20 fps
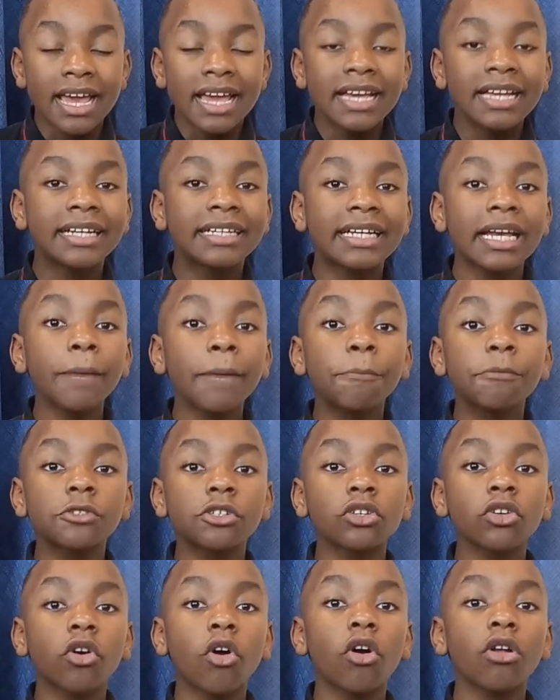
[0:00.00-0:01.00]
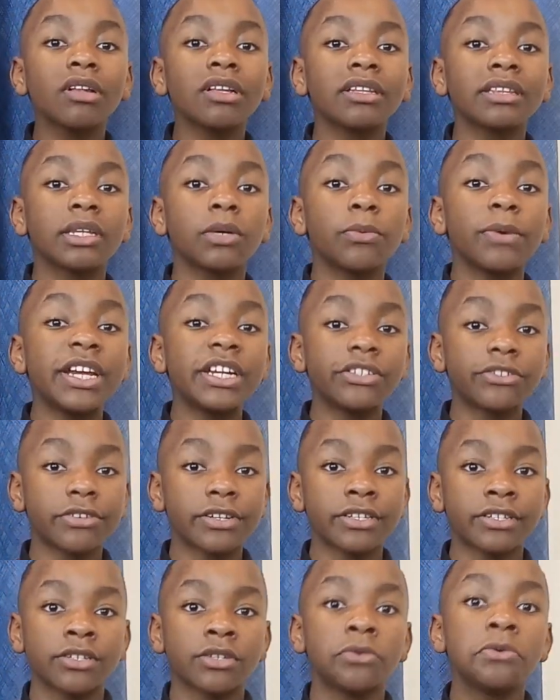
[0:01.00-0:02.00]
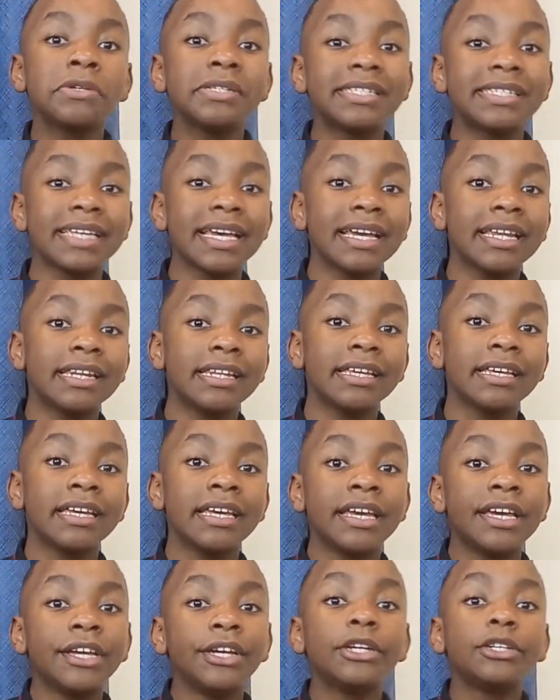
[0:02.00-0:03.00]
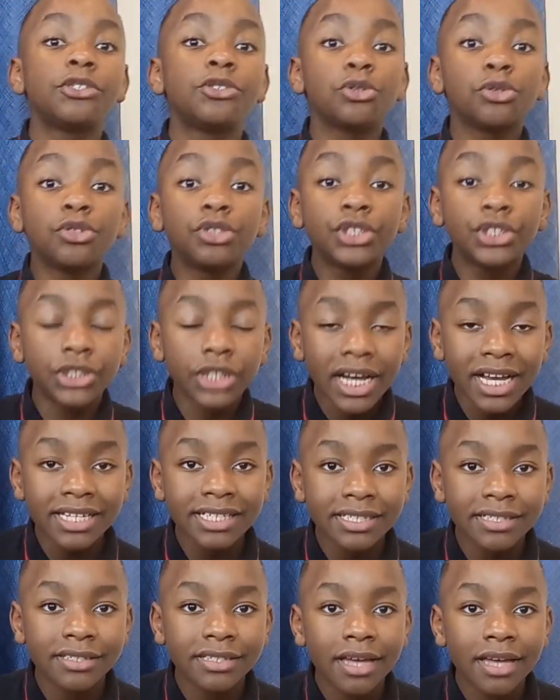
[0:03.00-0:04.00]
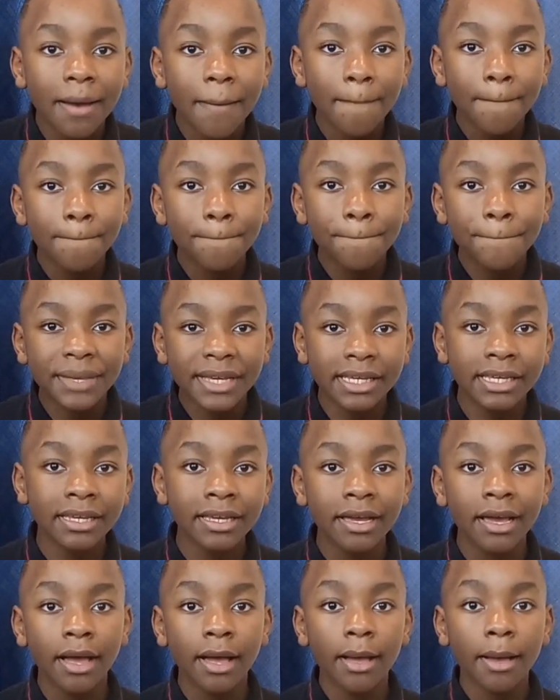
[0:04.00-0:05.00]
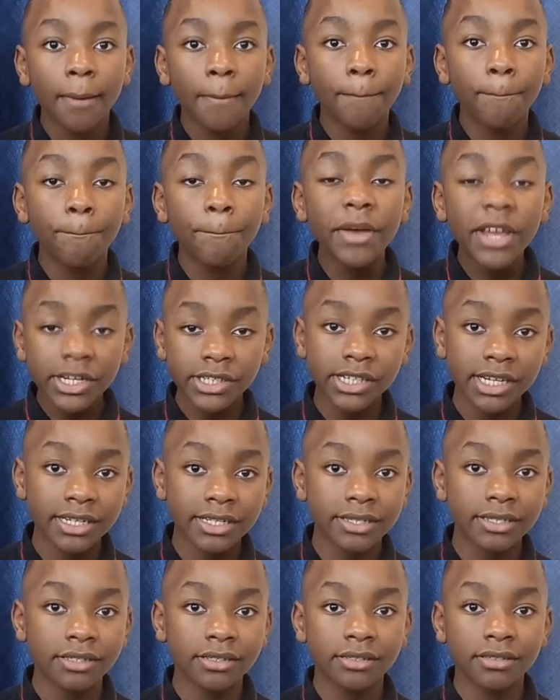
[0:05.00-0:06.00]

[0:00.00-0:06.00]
he kept on calling the waitress, who said he should just be patient.